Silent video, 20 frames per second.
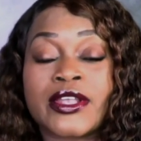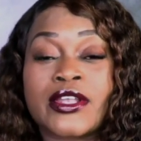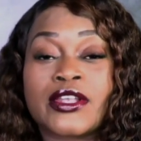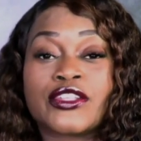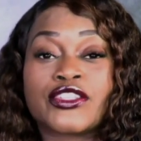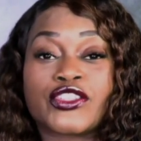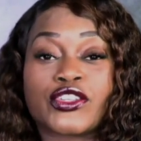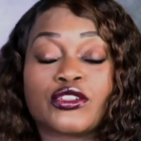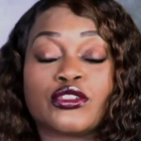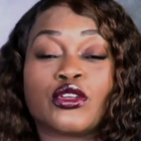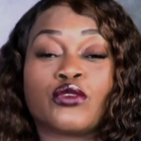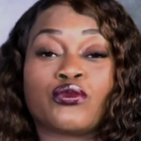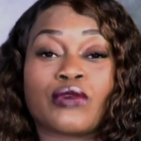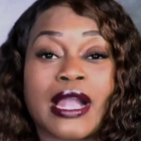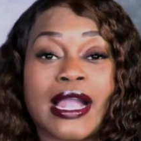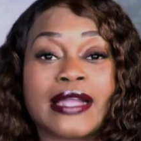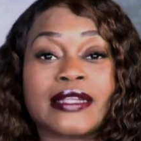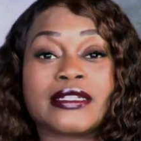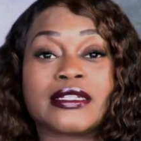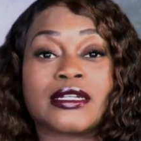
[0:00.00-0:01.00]
So
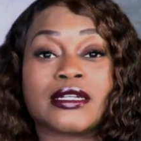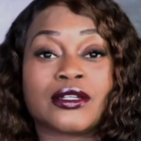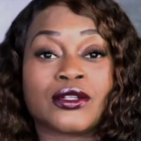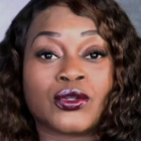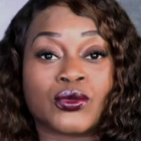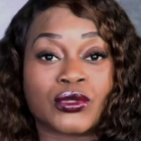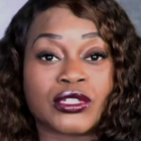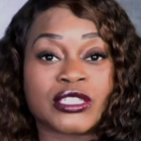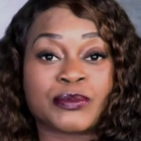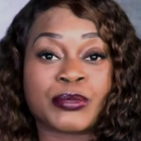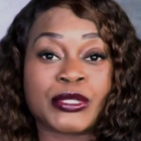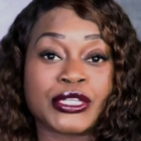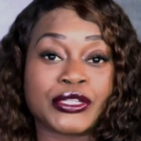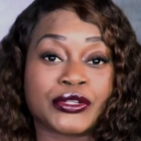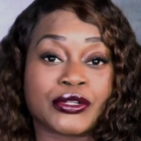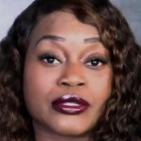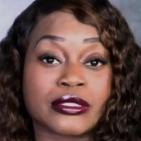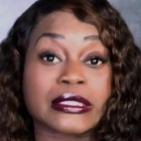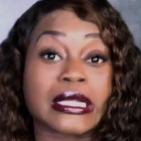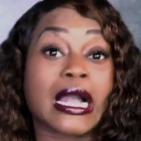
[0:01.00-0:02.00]
LaRonda, who is
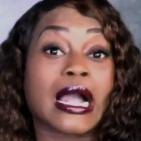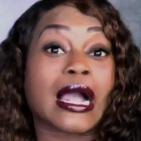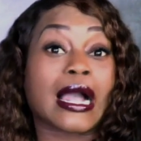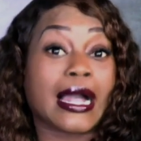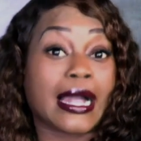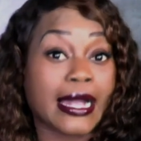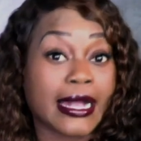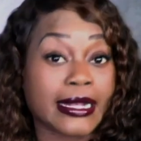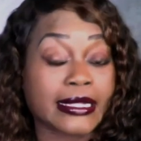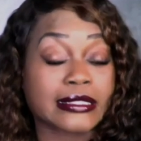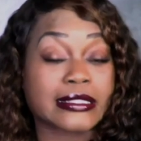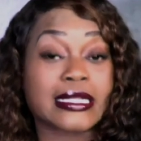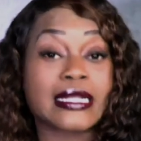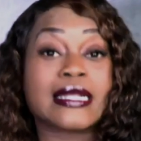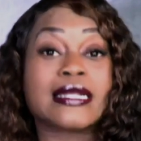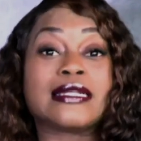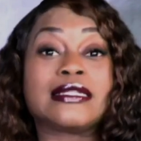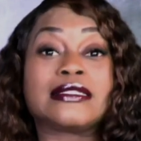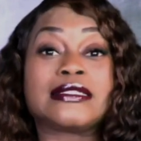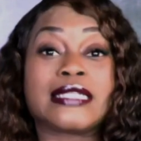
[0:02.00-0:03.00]
Peter's aunt,
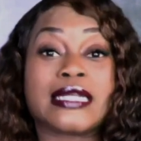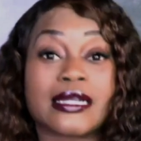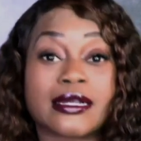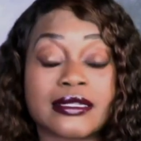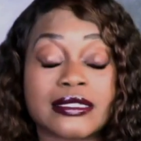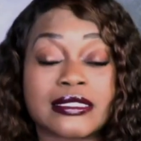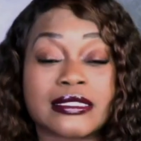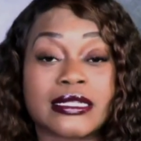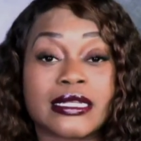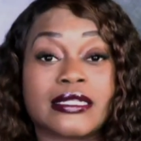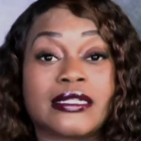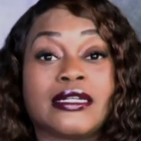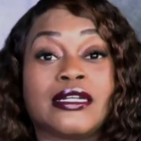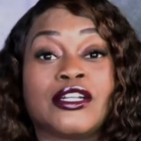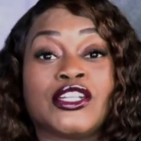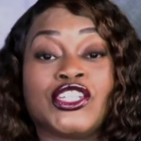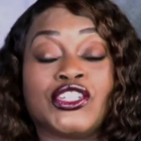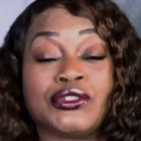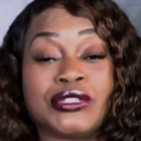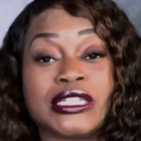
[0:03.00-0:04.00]
tells
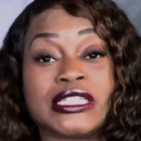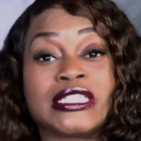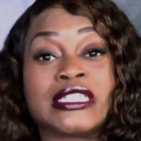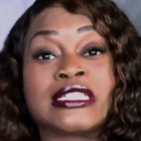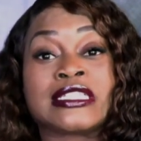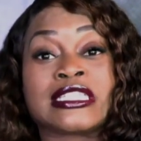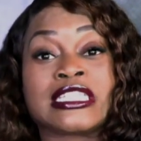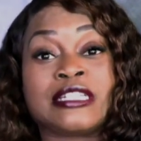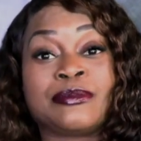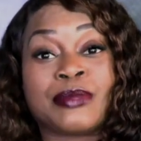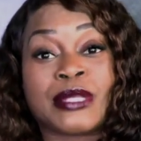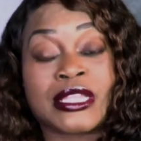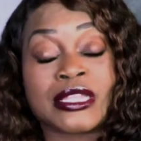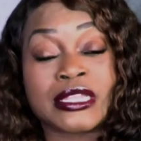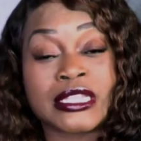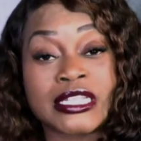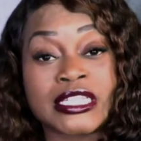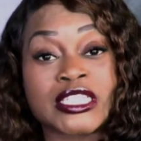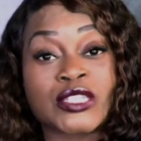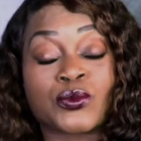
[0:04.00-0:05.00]
Netta, you need to sleep in
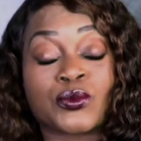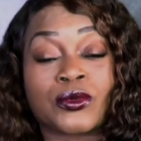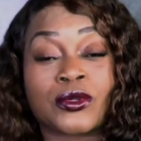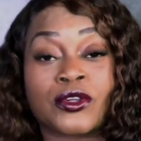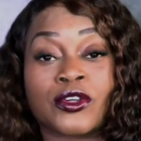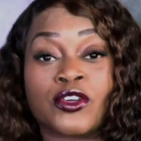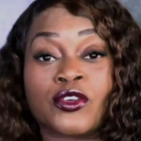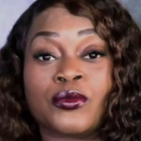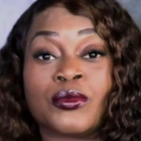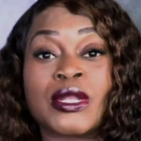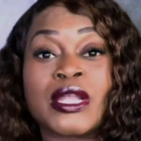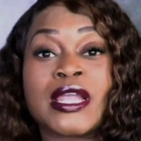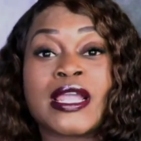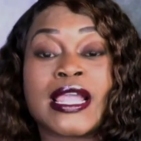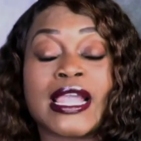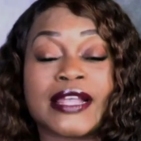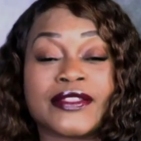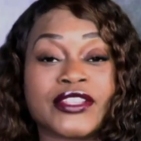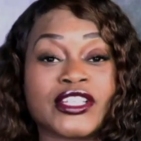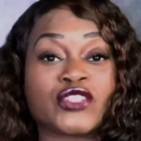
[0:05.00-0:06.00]
this room,
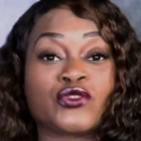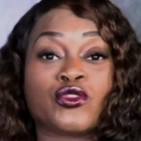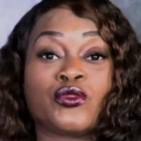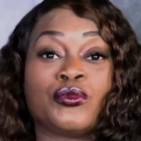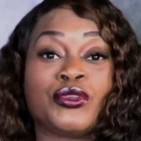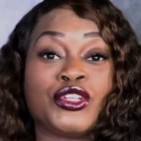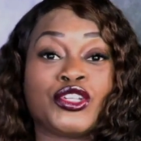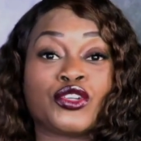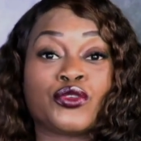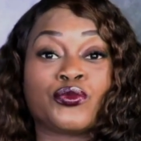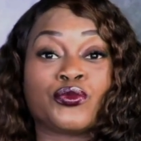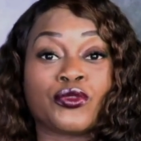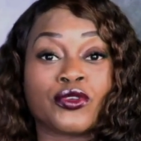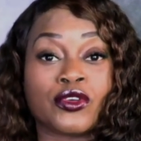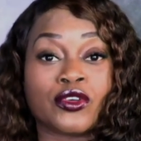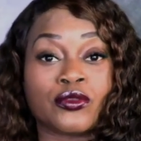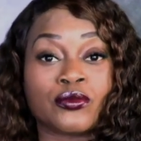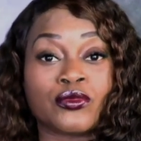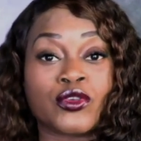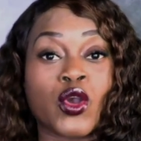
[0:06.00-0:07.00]
and this will be your
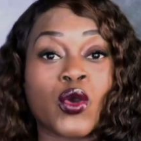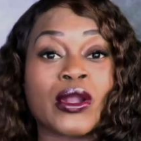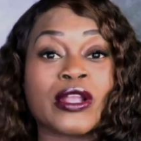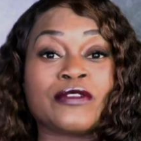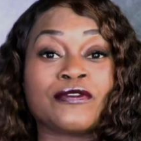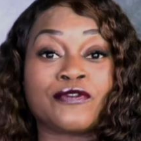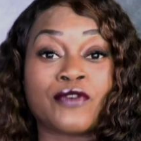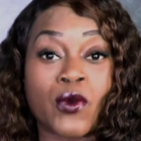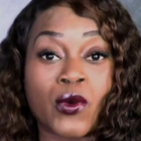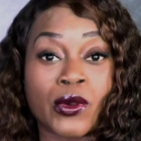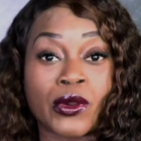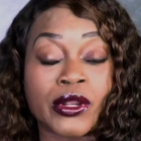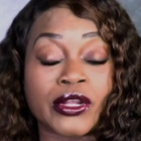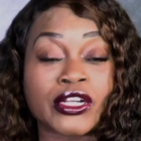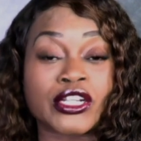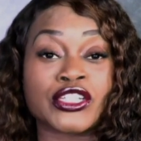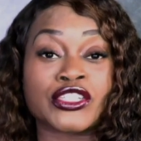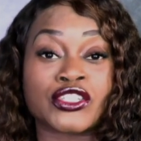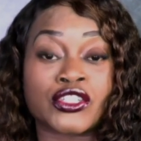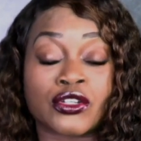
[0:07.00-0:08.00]
room going forward
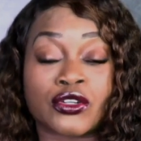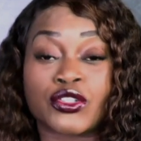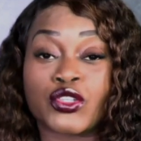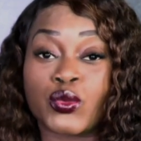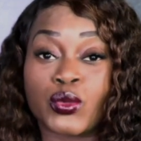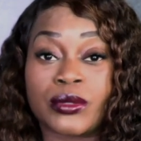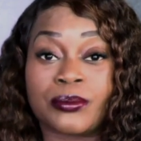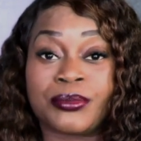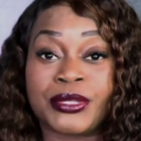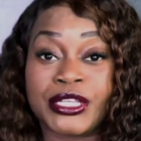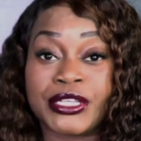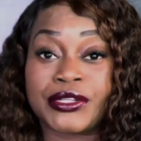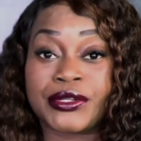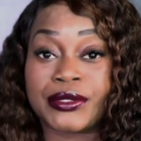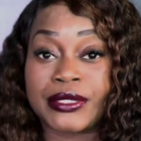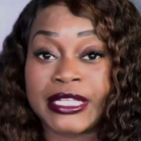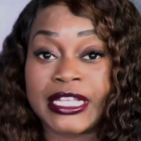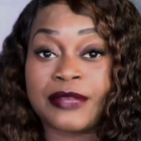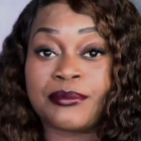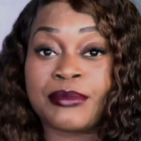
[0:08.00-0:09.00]
until you and
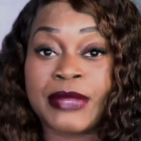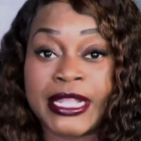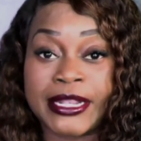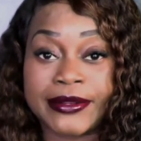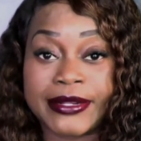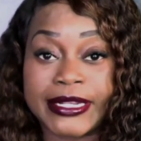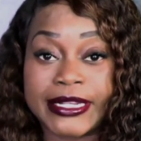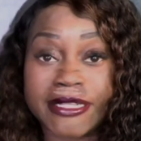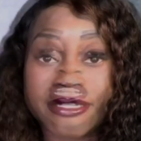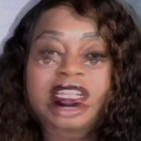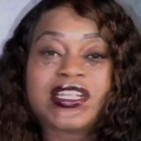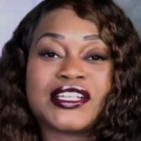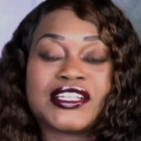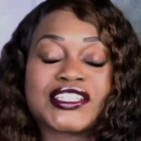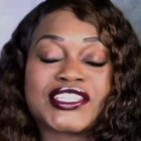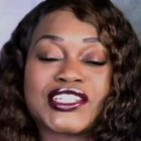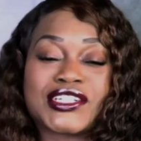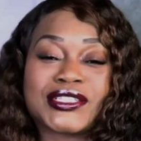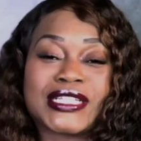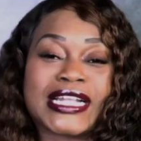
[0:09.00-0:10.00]
Peter get married.
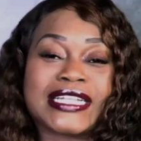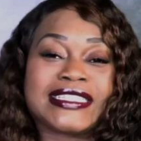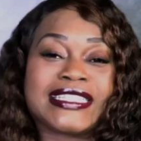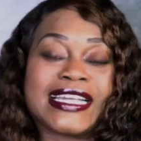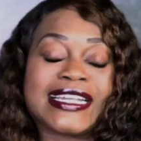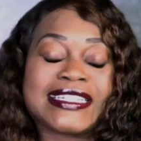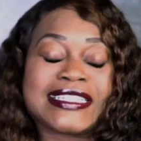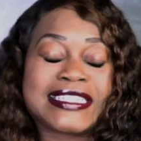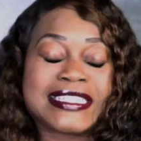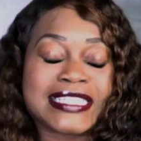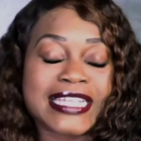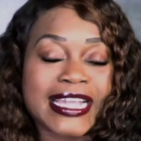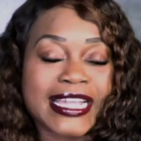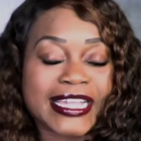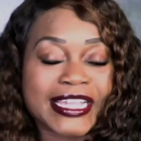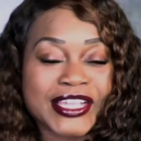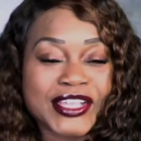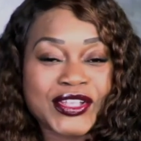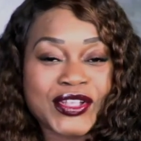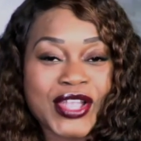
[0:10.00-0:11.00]
So like they
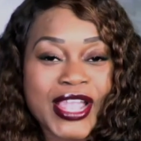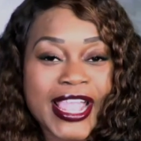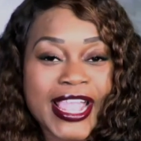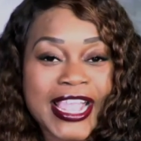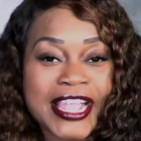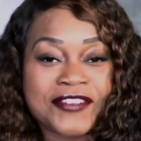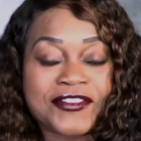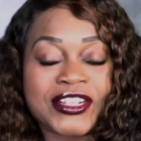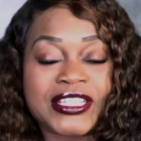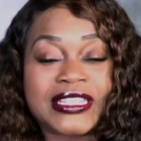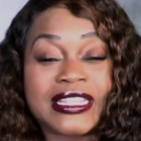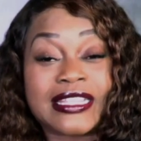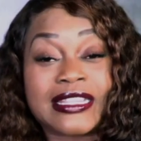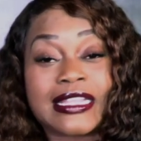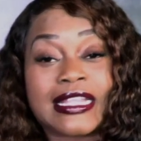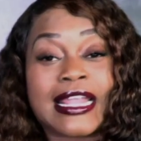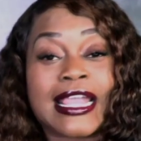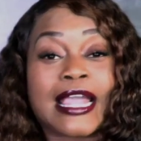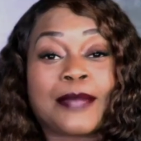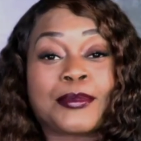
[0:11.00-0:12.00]
say, everything
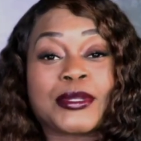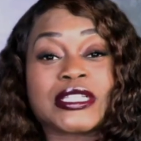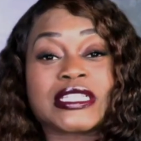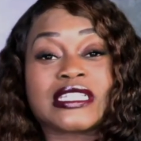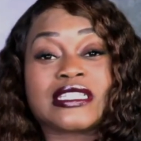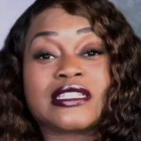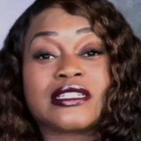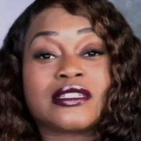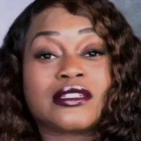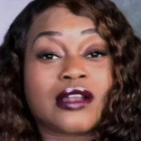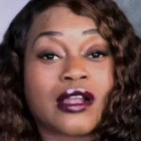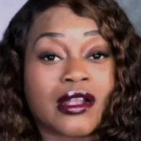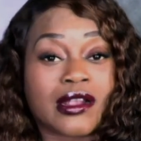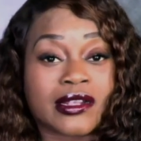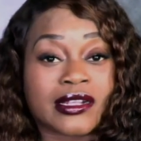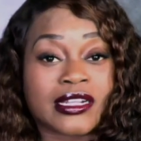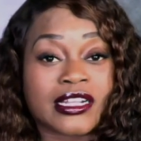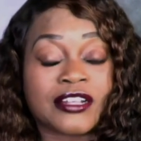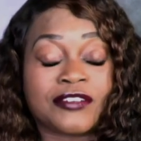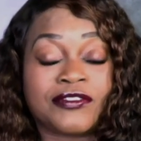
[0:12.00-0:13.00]
that happens in the
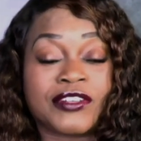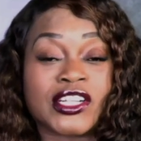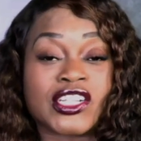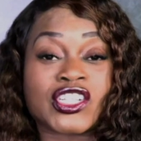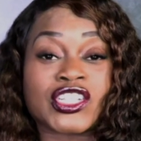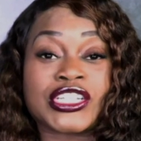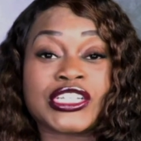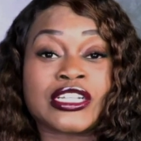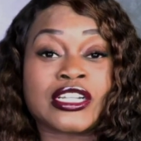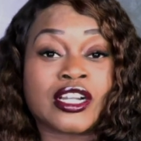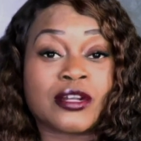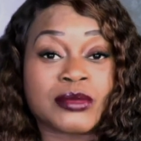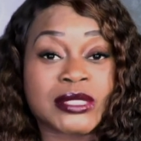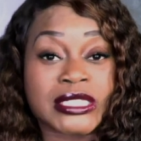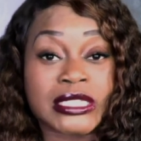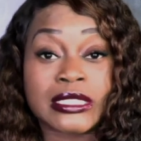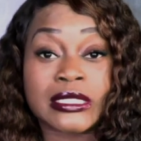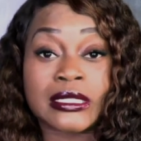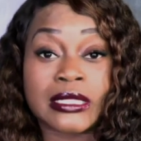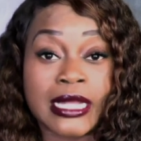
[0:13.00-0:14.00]
dark eventually comes
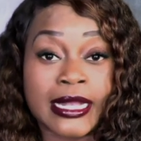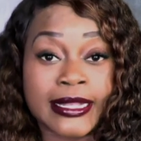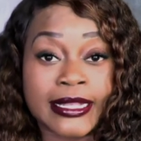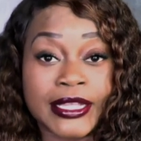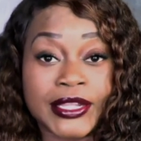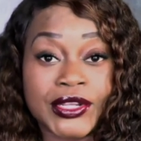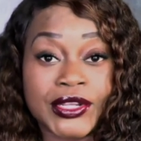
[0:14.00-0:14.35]
to the light.